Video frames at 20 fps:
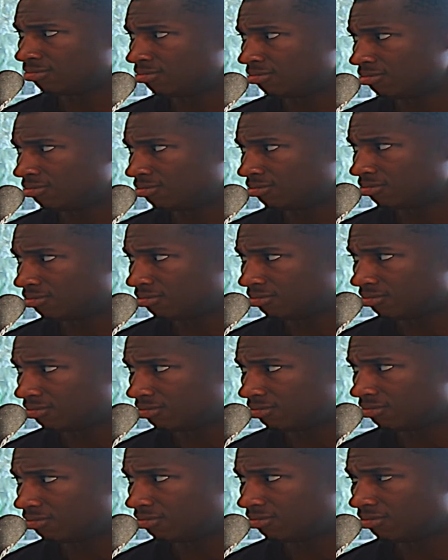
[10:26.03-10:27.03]
I totally
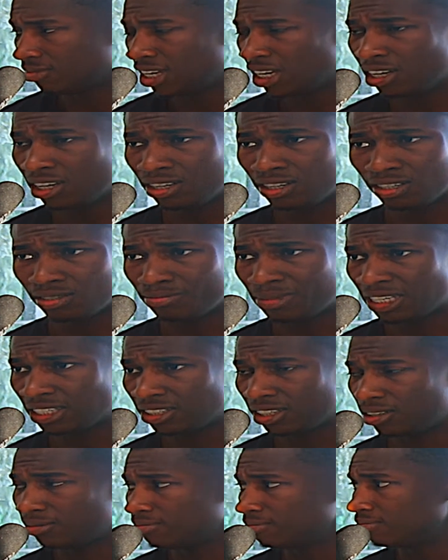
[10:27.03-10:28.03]
agree, though, but with
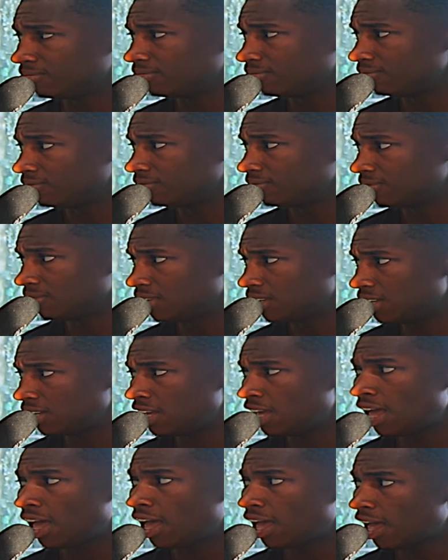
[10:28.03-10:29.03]
the confidence point,
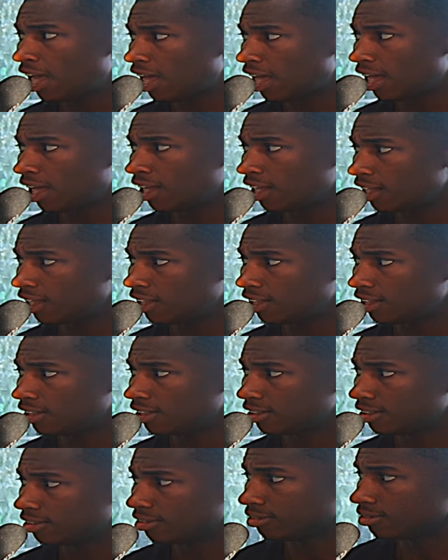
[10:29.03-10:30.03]
because
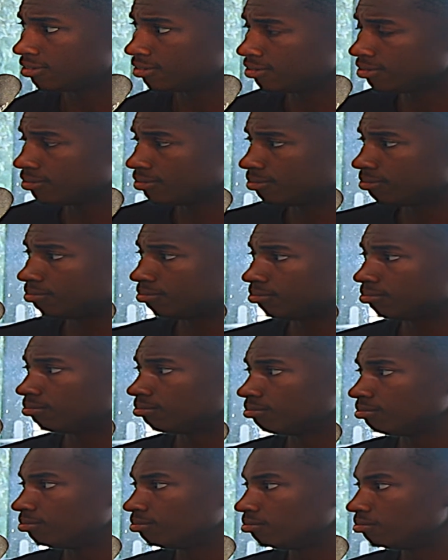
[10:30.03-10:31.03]
unless you have
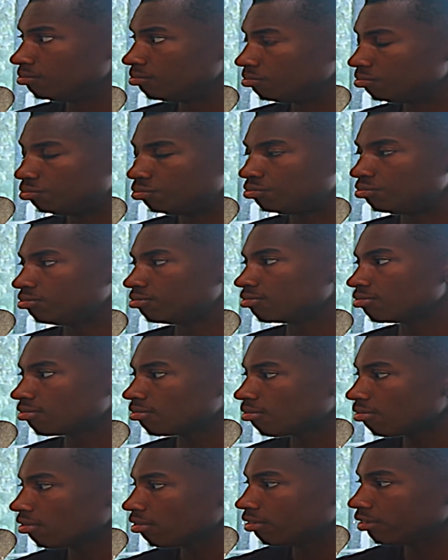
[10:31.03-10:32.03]
confidence,
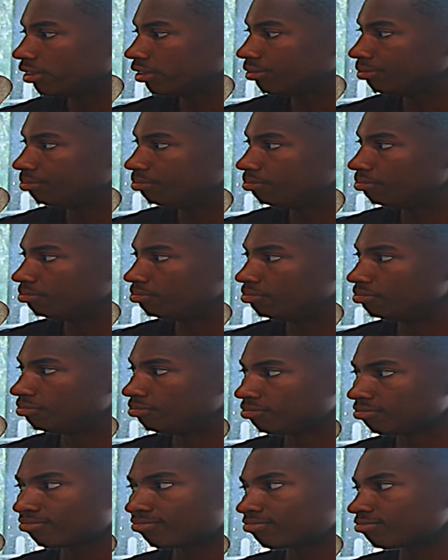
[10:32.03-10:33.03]
forget
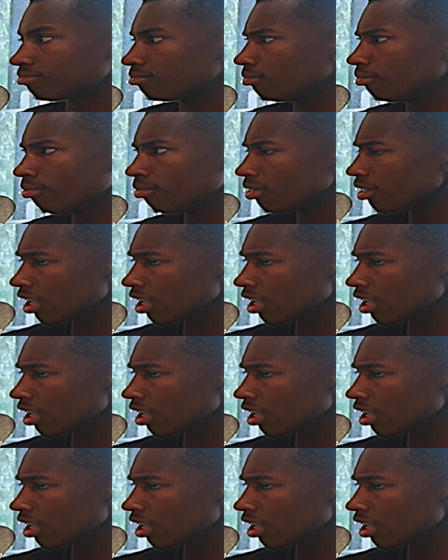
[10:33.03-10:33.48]
about it.